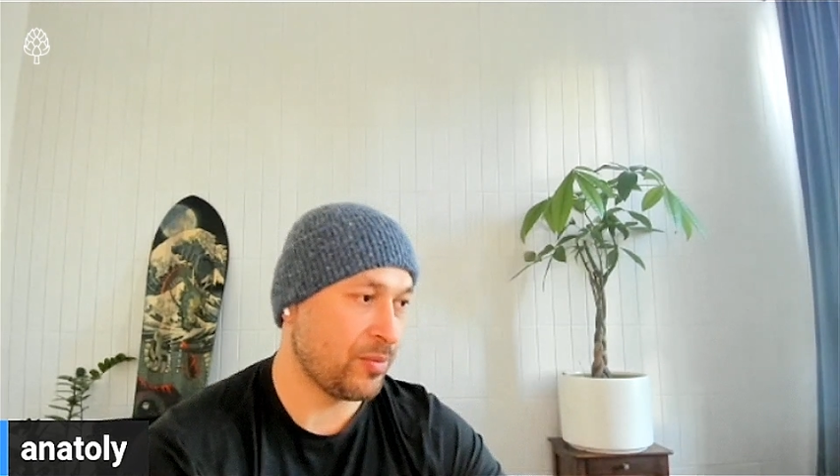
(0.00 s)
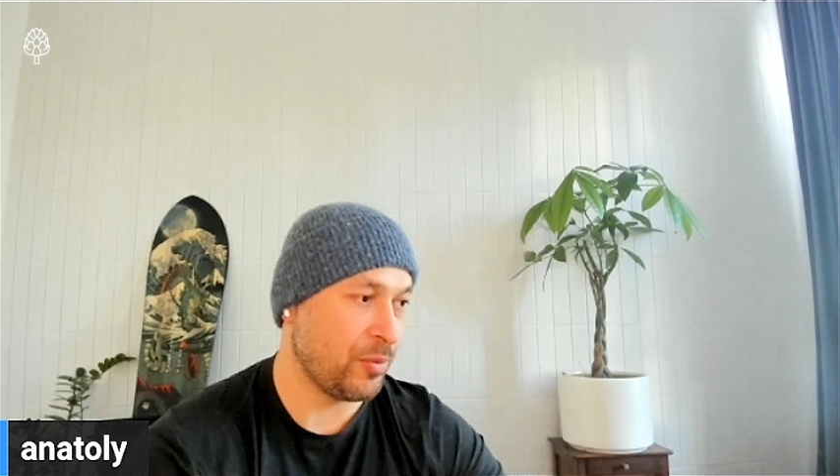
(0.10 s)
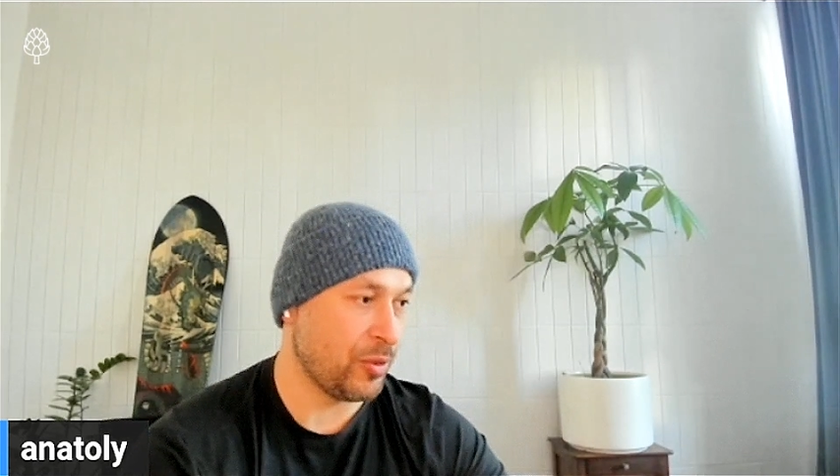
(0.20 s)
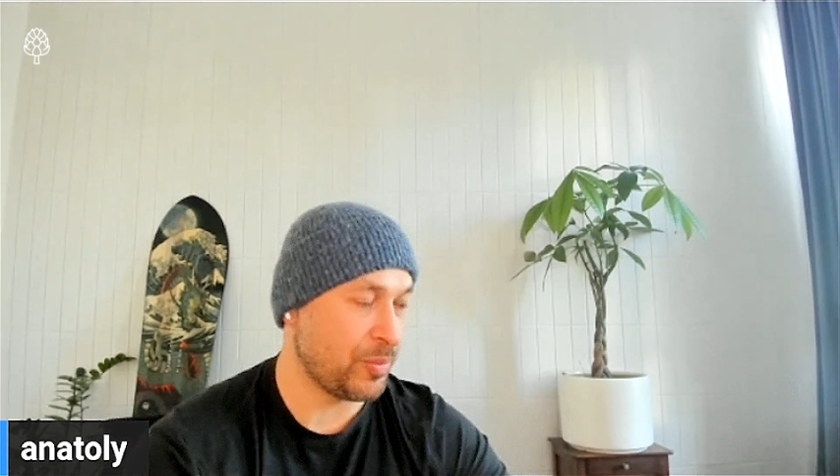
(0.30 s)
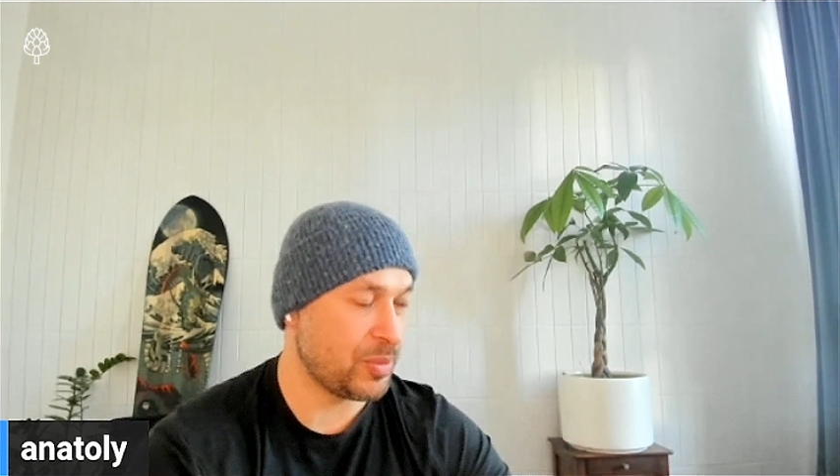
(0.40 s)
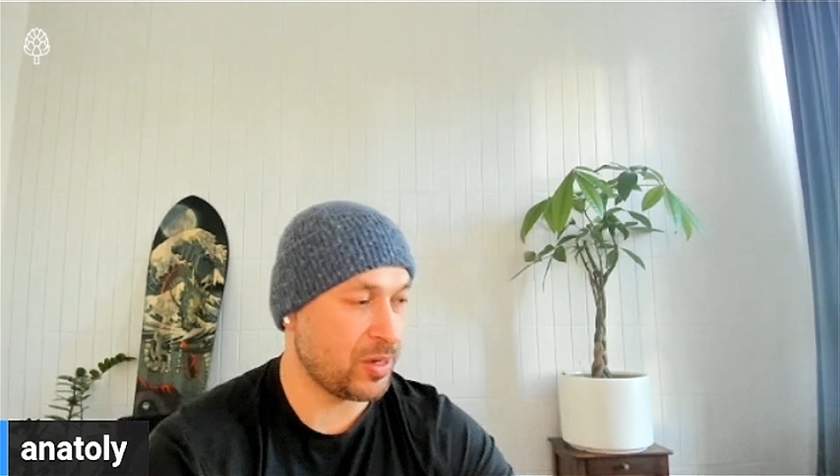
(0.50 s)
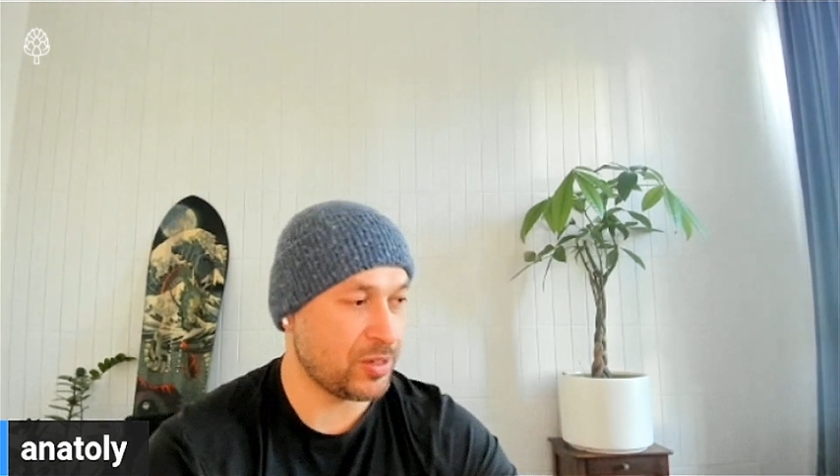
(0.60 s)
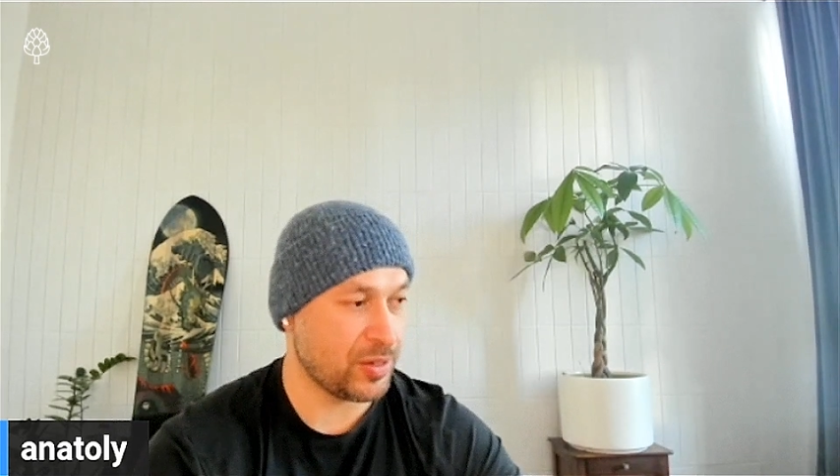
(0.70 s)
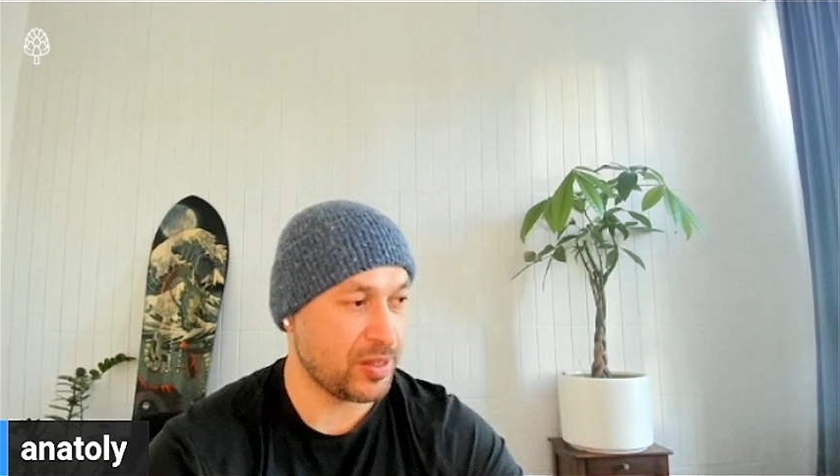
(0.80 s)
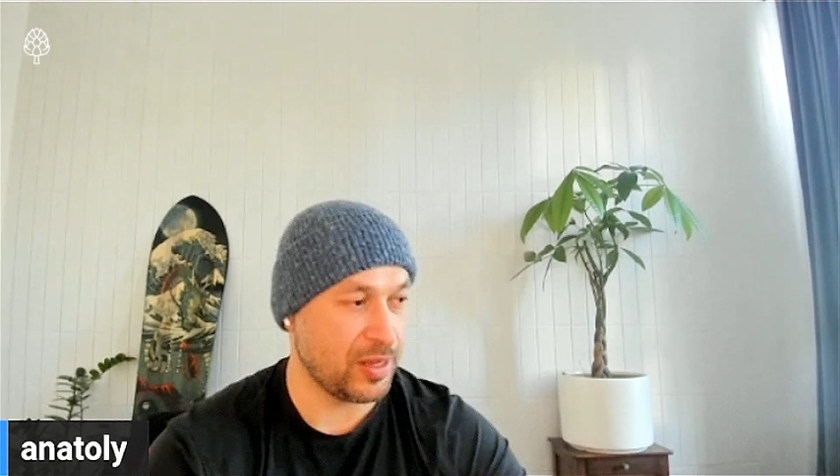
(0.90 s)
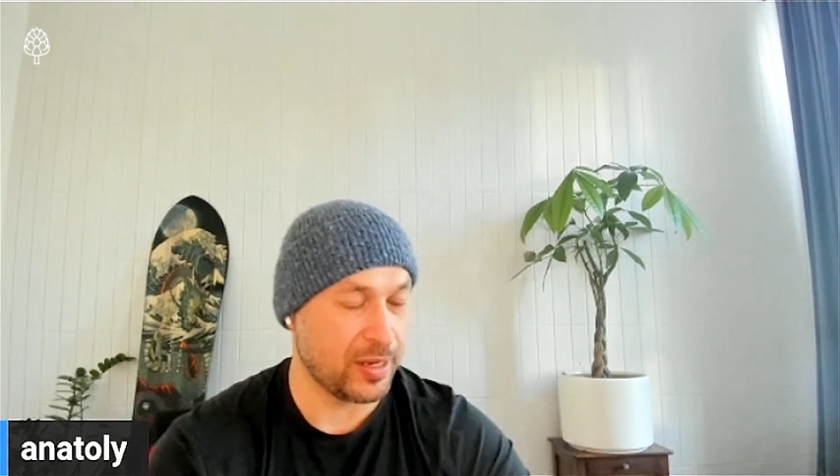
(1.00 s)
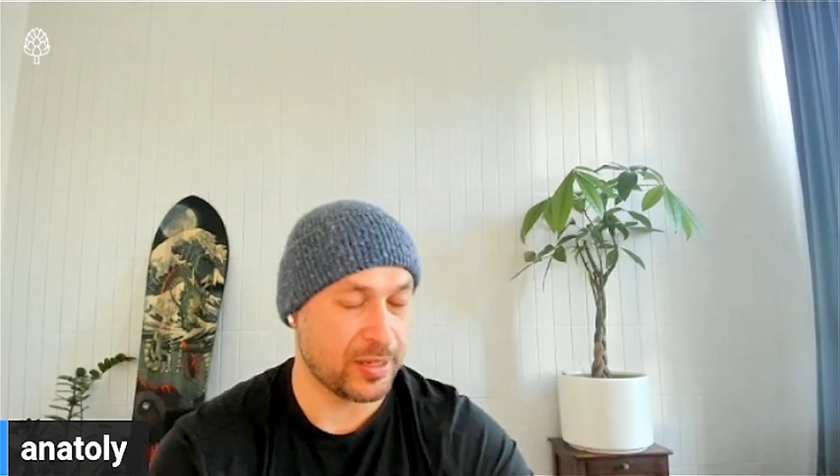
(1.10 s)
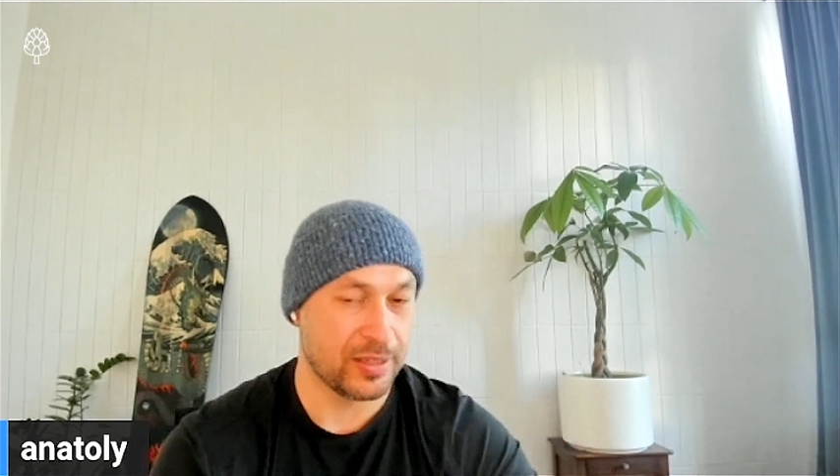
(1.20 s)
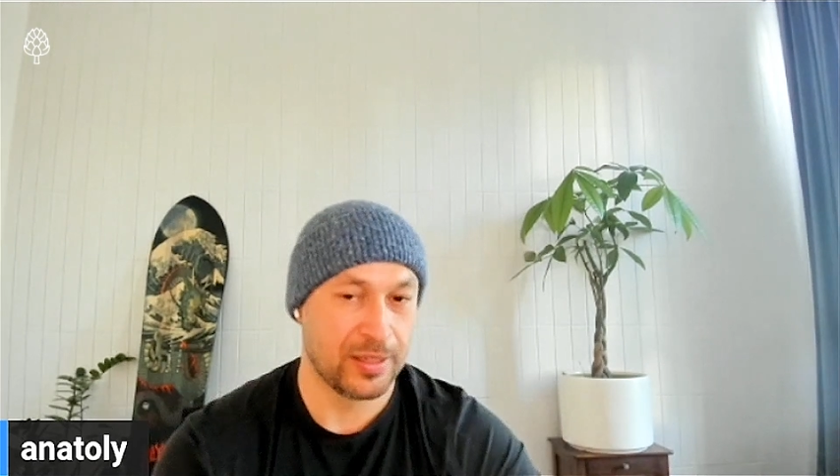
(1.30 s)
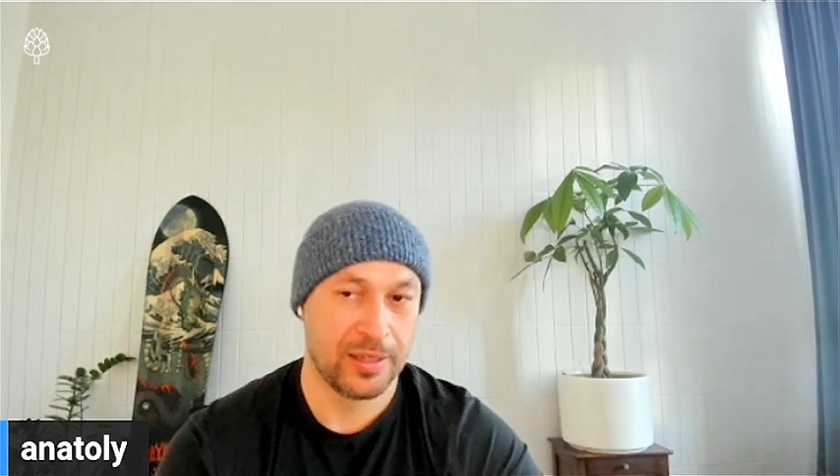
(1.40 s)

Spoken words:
Rollup centric thing.